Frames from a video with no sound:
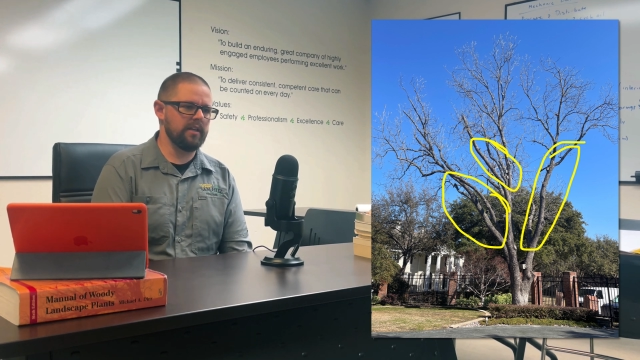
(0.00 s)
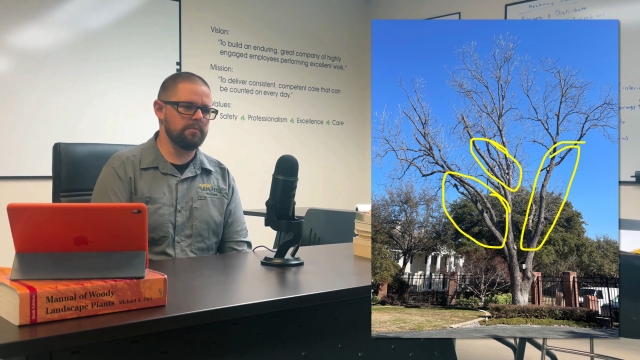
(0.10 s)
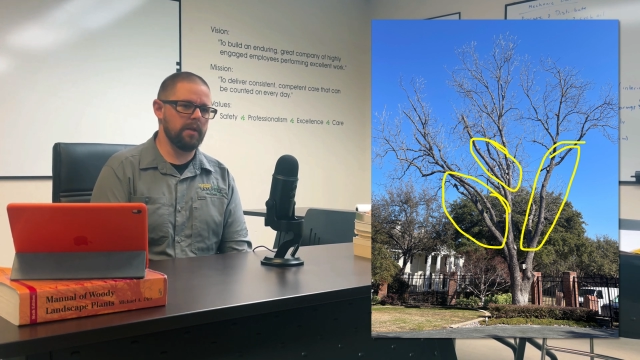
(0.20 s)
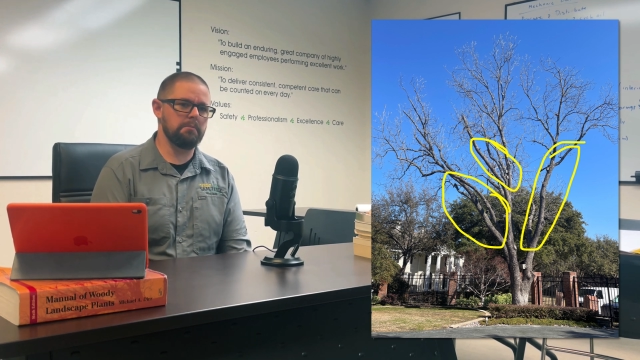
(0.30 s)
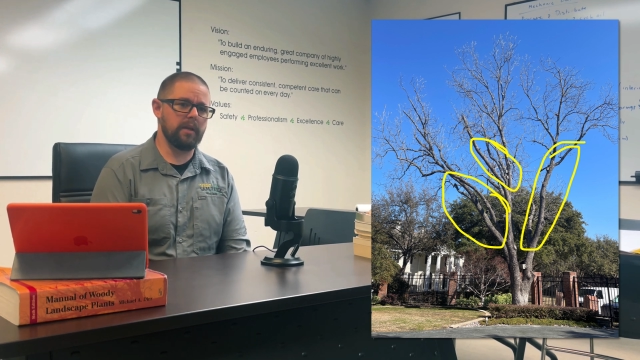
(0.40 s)
has
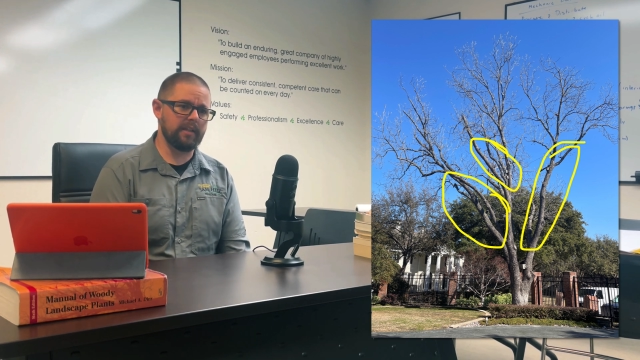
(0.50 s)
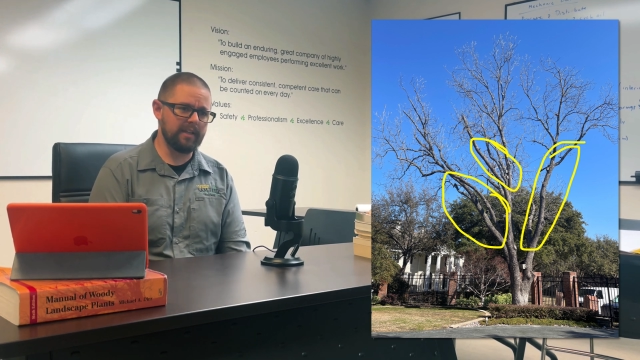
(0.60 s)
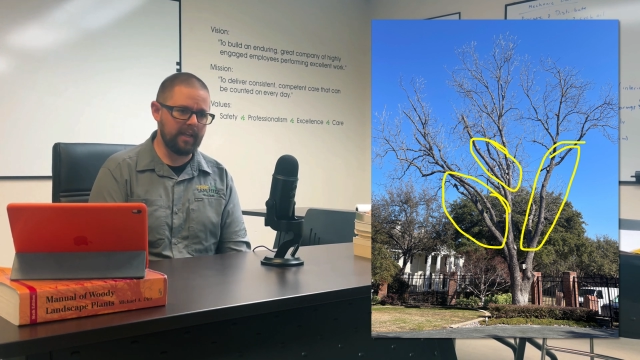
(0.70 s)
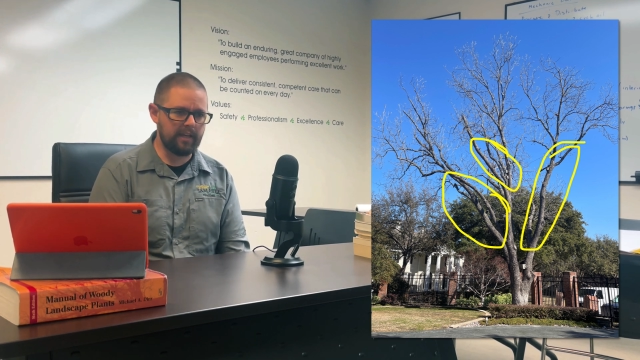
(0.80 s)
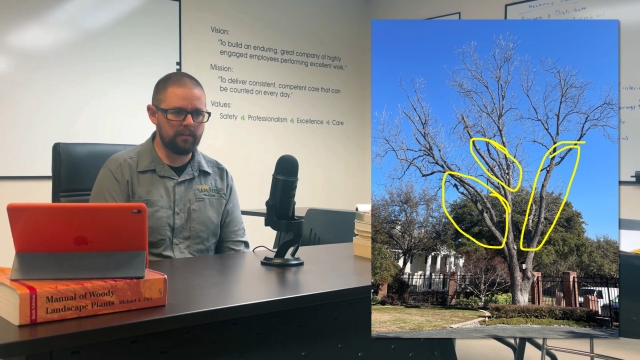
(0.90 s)
been
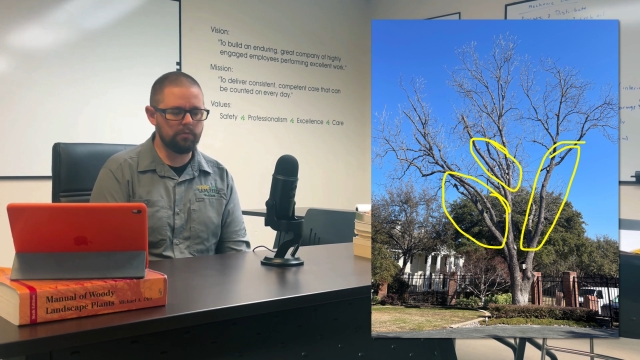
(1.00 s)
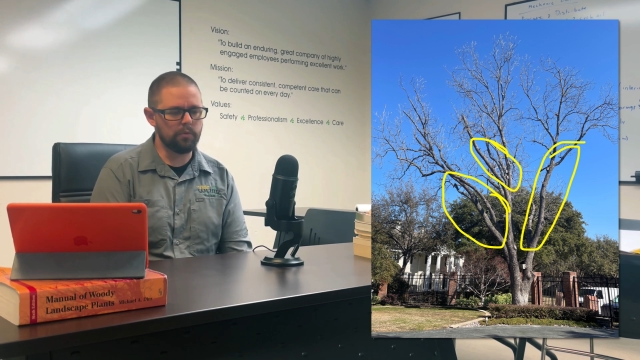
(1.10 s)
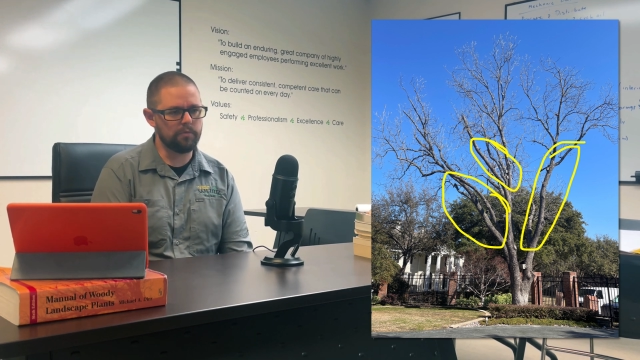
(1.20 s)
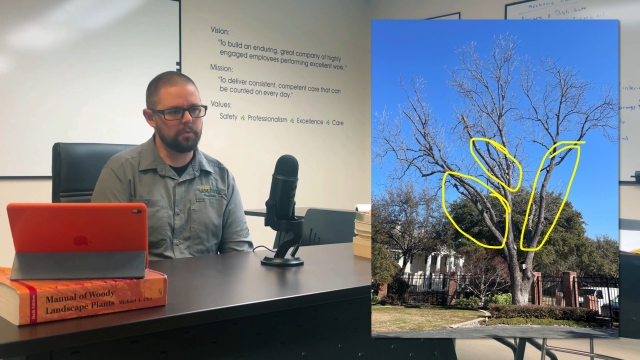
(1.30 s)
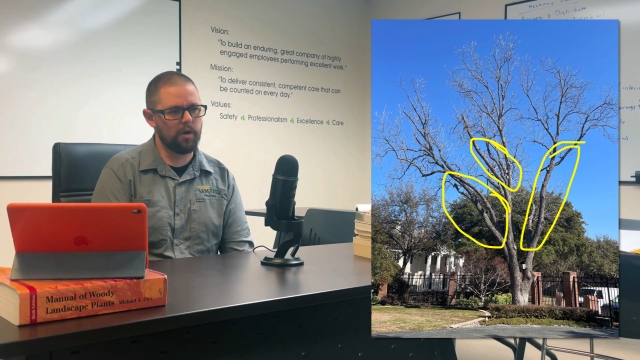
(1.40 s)
maintained
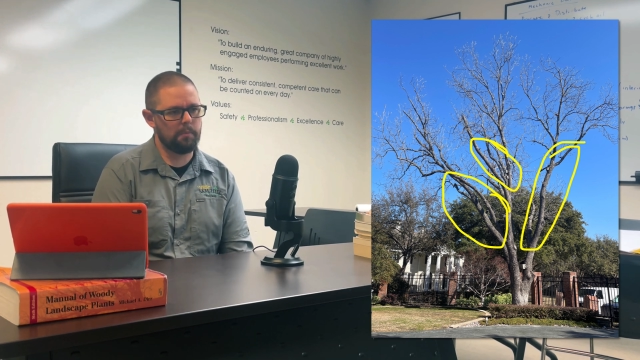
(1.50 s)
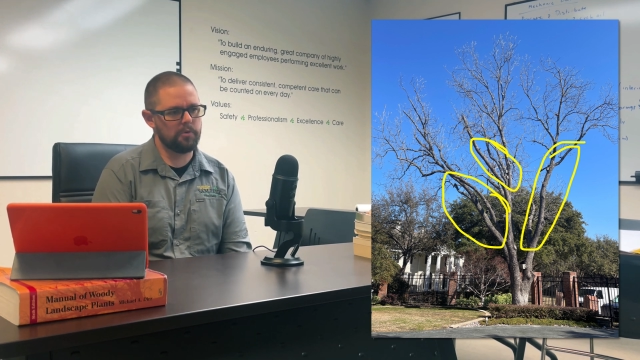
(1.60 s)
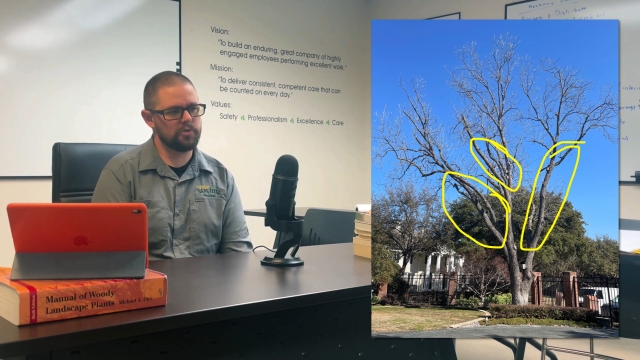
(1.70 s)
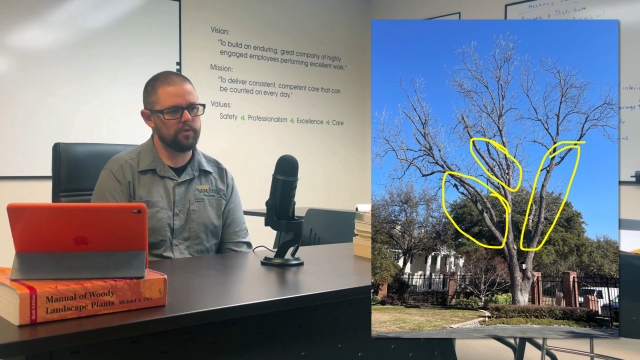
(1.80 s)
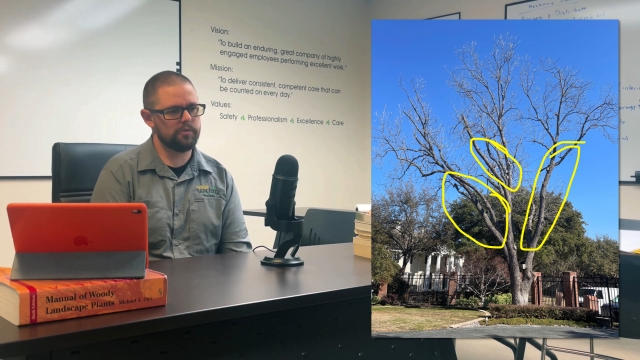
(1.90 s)
with proper
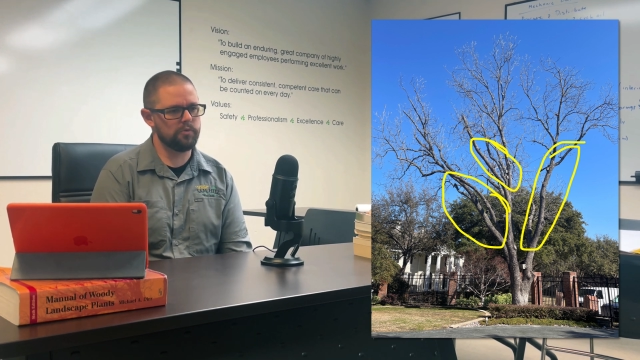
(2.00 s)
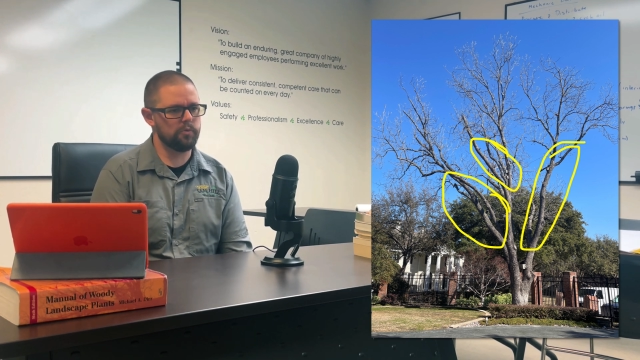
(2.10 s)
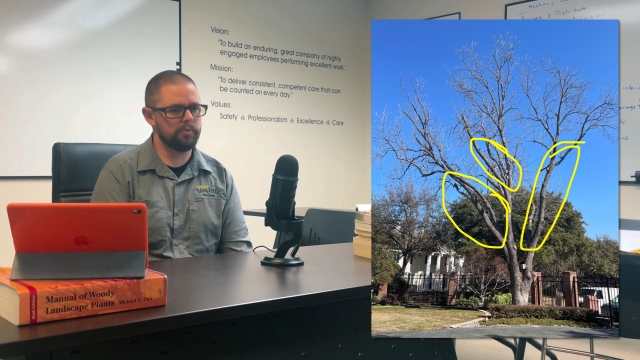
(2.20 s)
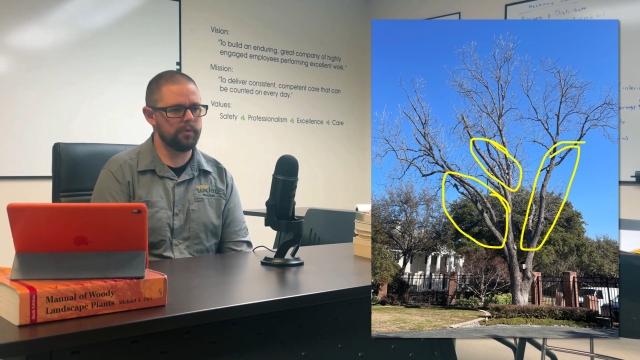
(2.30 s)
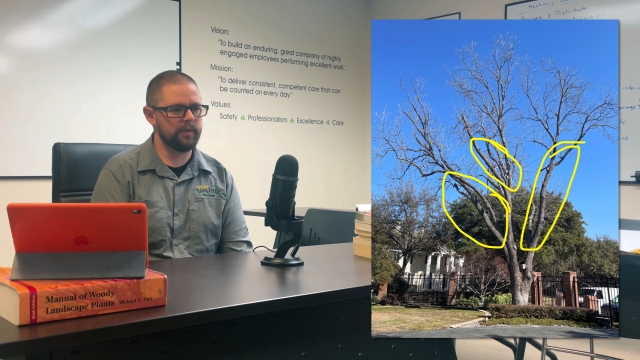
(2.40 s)
structural
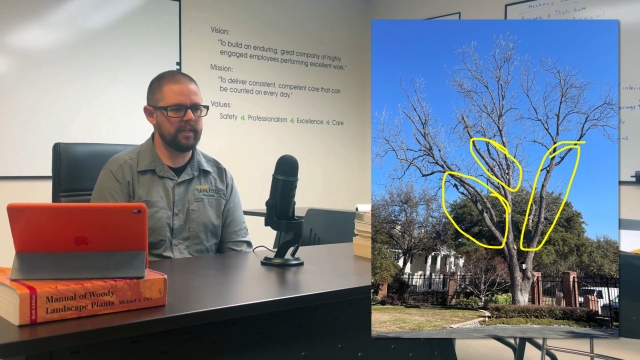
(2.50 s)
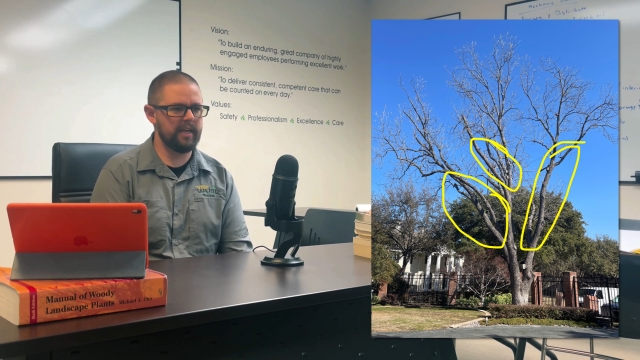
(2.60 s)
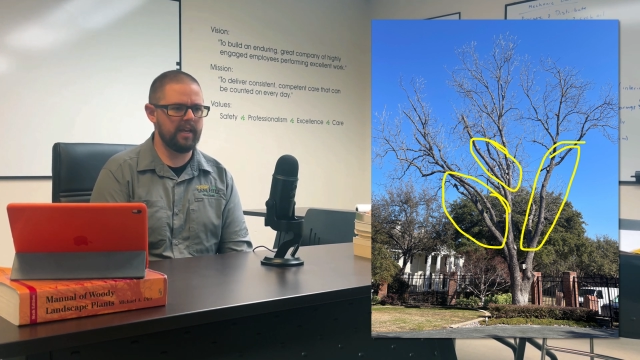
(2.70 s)
pruning,